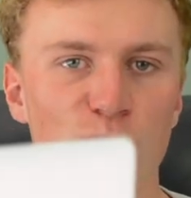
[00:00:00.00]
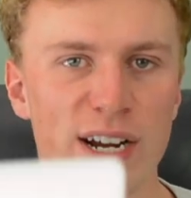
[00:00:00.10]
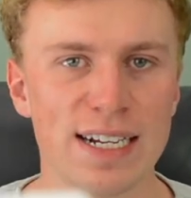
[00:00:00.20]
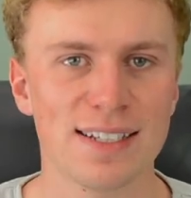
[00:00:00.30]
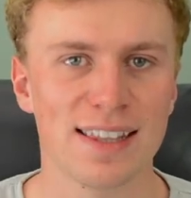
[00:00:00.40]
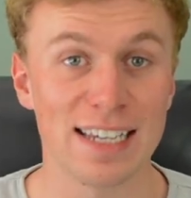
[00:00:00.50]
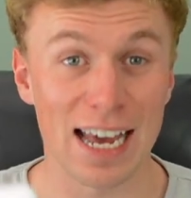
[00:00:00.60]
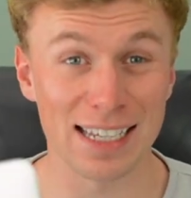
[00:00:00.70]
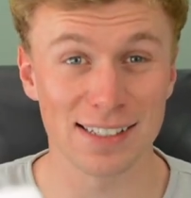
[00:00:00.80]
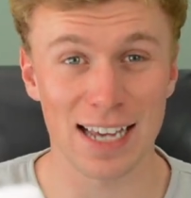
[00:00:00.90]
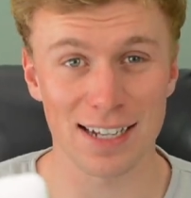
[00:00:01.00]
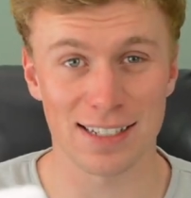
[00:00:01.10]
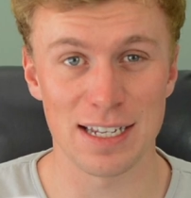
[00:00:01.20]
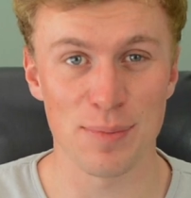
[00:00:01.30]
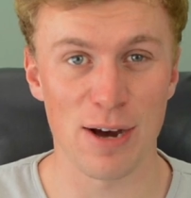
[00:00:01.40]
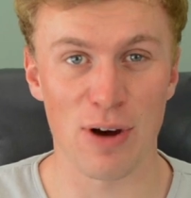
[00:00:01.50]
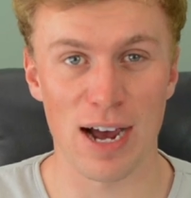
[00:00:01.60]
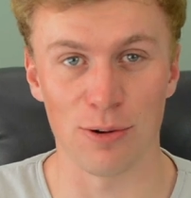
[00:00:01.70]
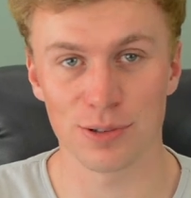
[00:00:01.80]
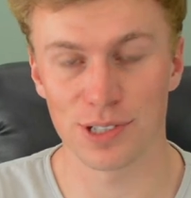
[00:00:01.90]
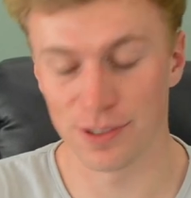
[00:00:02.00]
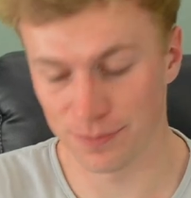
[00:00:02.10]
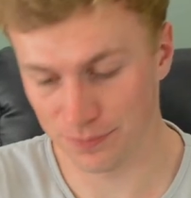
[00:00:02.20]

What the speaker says: read the exact email out.